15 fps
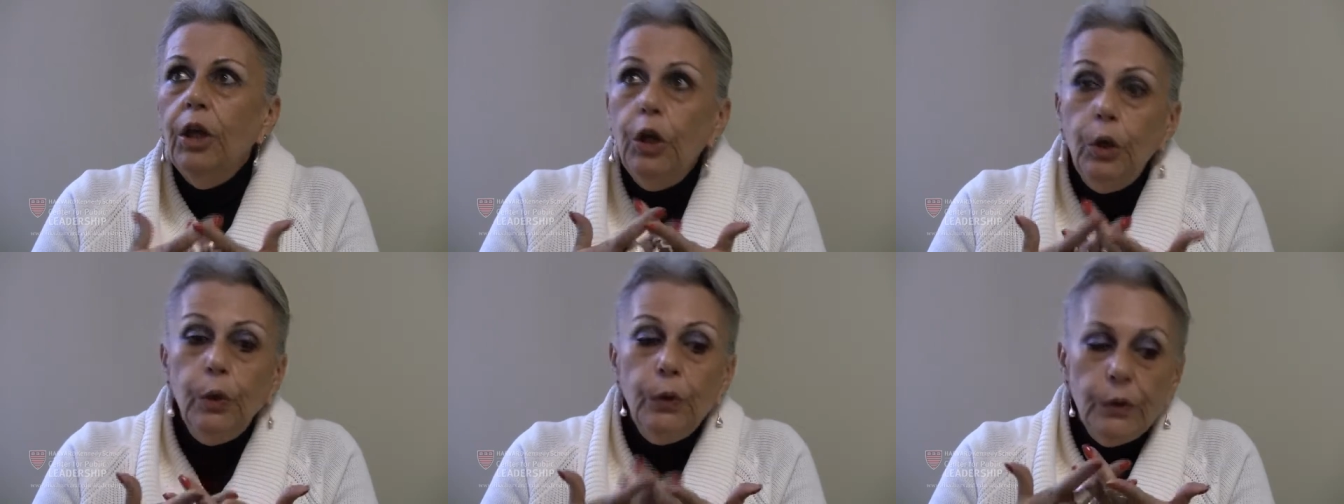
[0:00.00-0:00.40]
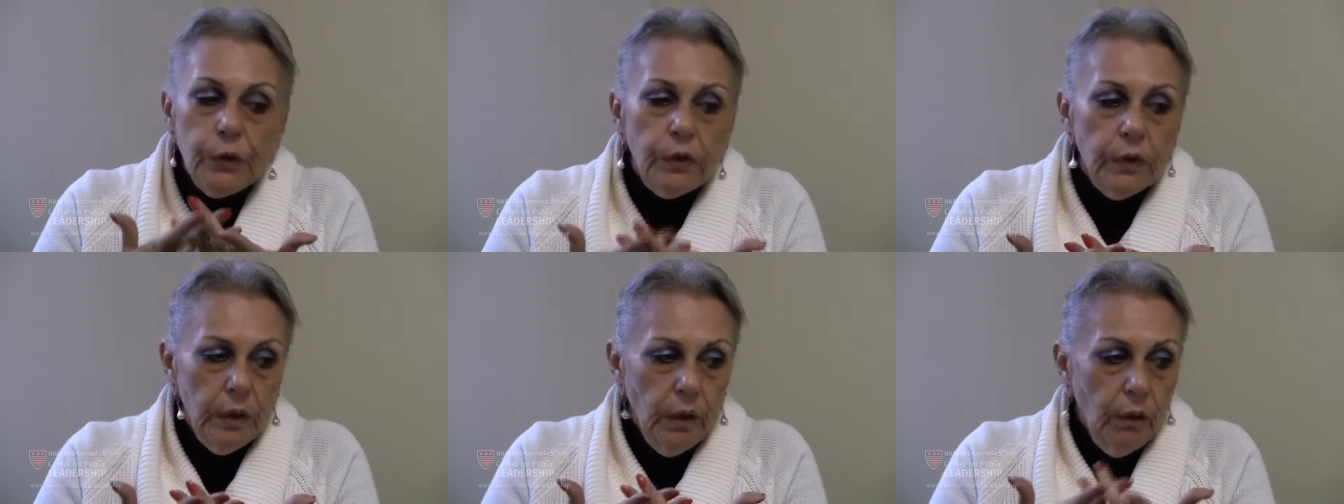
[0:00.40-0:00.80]

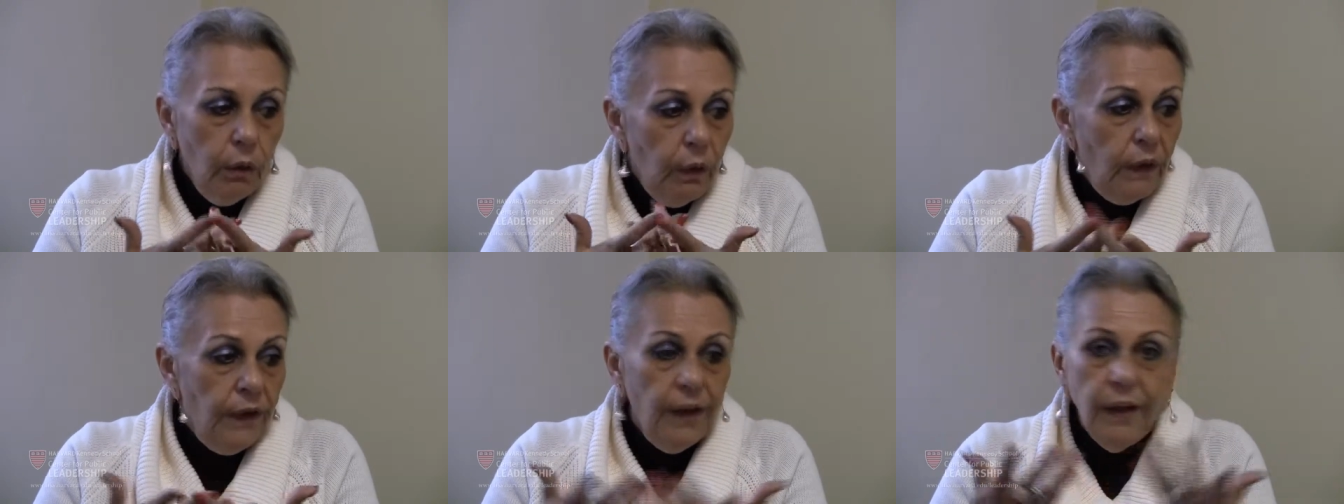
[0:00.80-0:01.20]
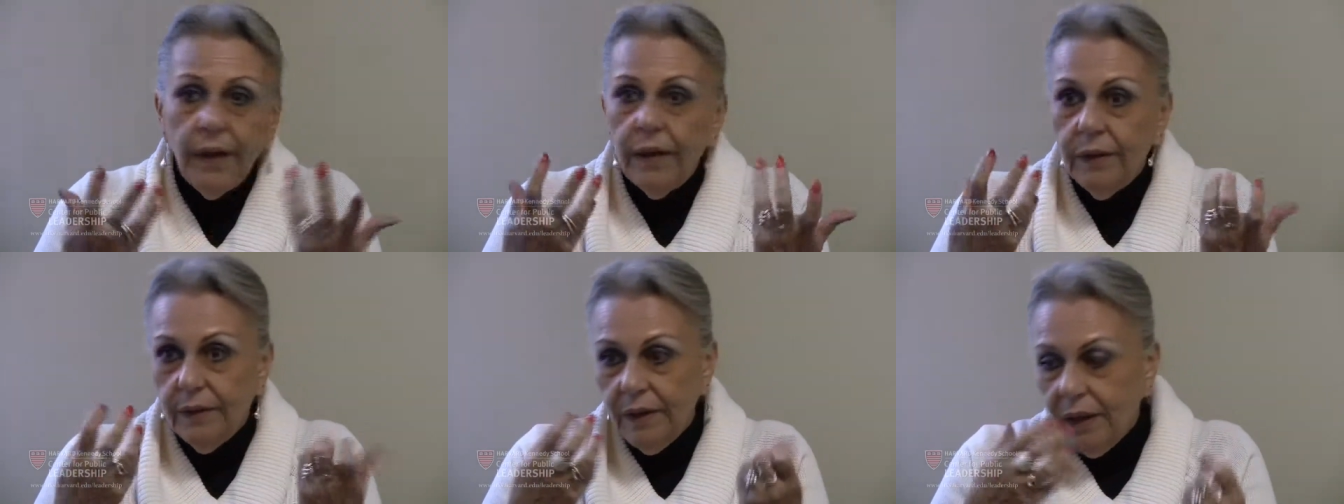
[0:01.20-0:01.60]
use all
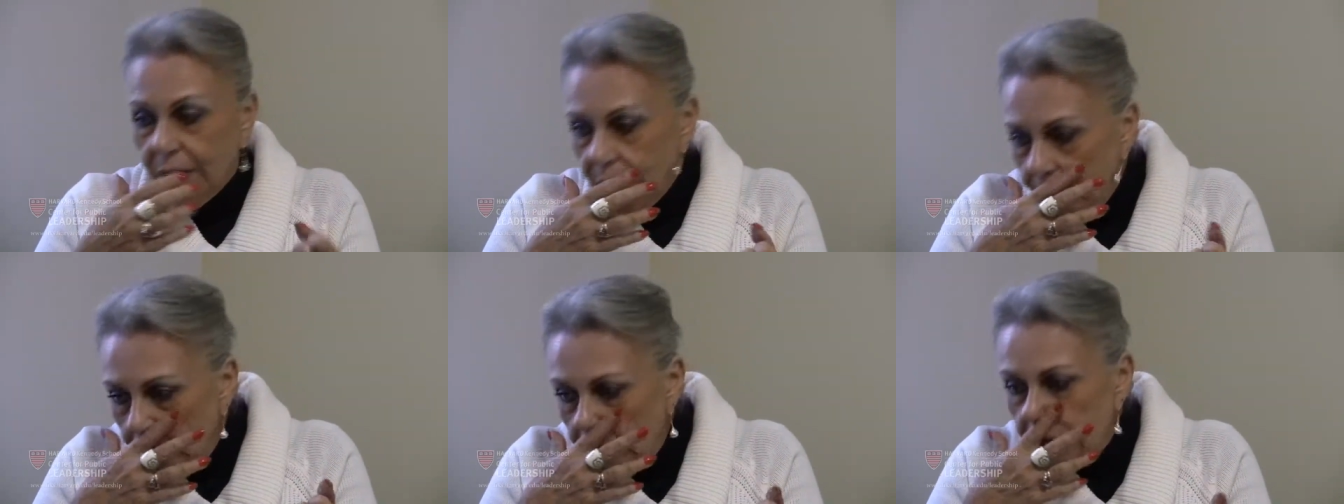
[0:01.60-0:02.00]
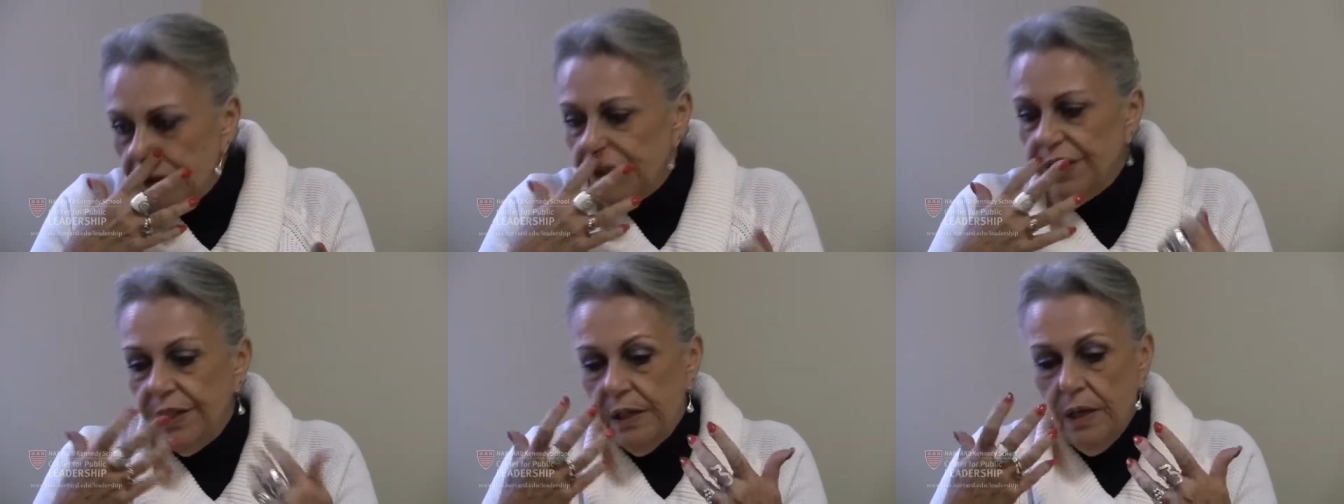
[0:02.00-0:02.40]
the
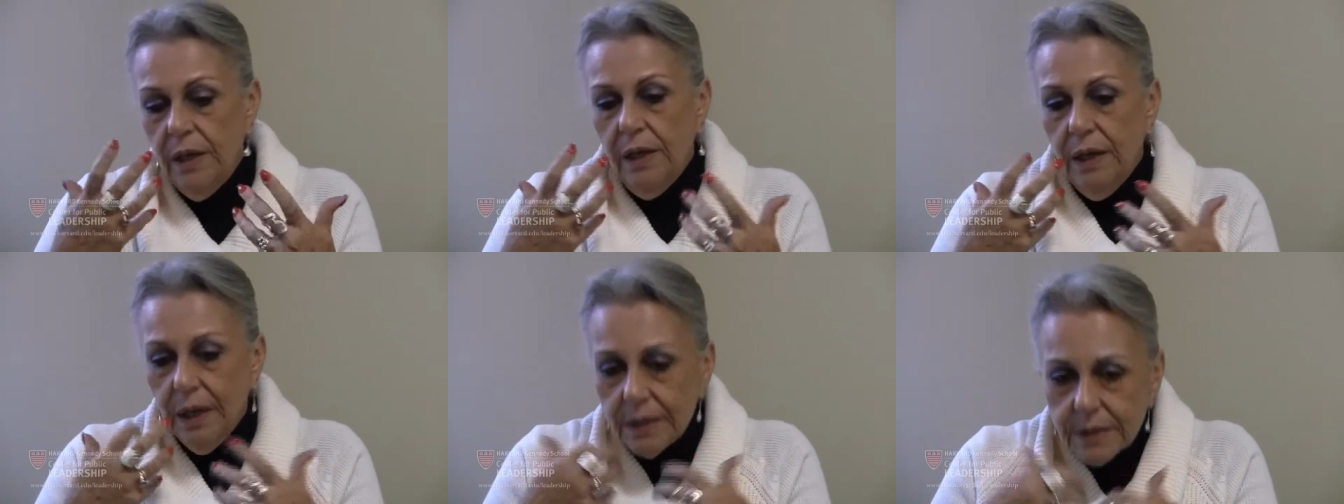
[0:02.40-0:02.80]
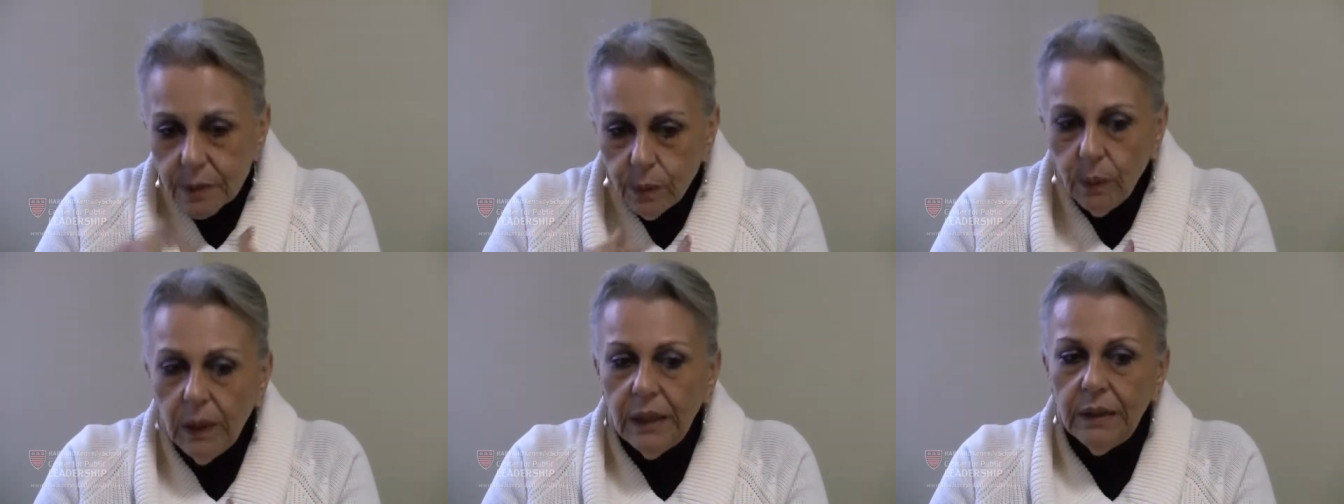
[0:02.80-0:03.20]
technology
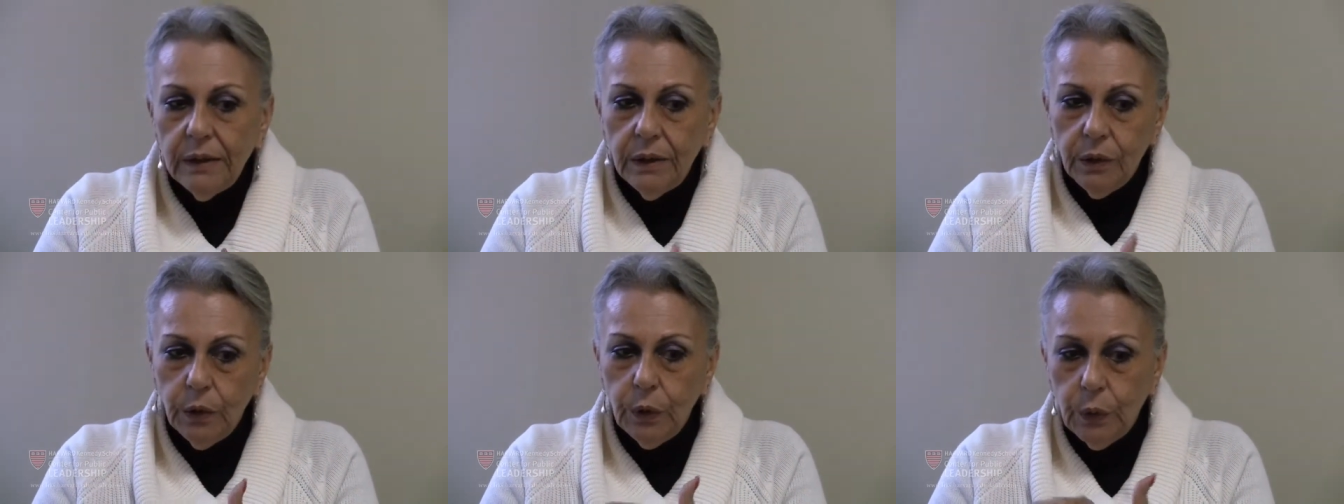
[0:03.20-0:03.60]
as well